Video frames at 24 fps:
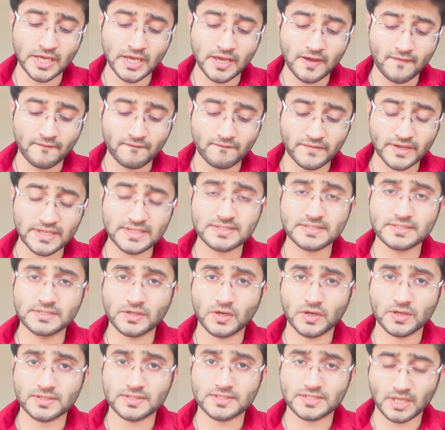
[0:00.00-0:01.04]
fix your
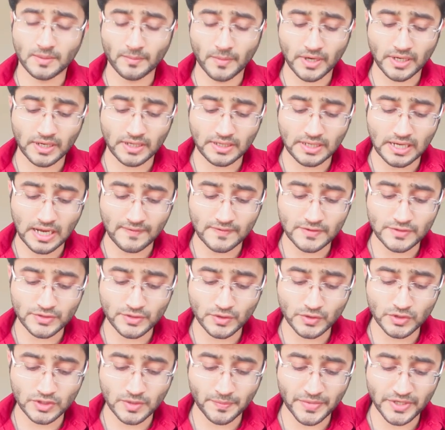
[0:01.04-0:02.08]
stomach. I will show you the
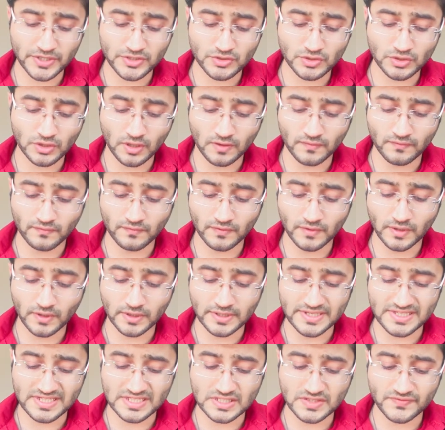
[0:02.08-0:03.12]
picture of
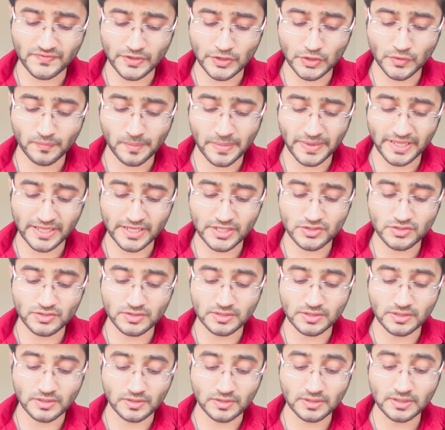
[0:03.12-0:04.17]
Nissen's fundoplication
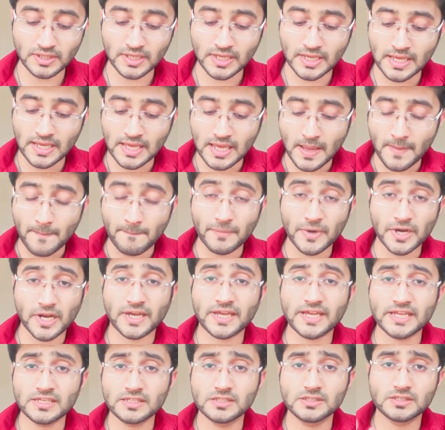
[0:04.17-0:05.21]
here. But
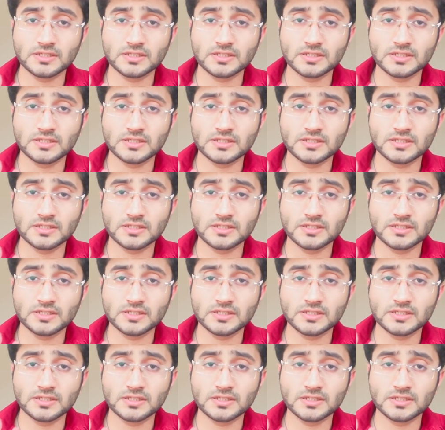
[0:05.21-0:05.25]
again,